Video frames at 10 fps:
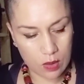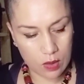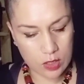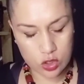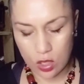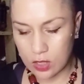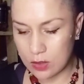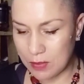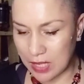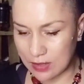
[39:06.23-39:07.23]
is not going
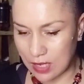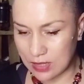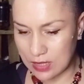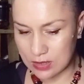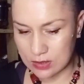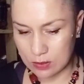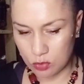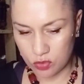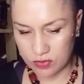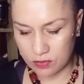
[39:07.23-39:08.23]
to make that easy
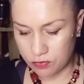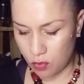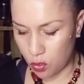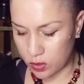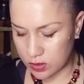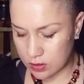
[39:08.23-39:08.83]
moving forward.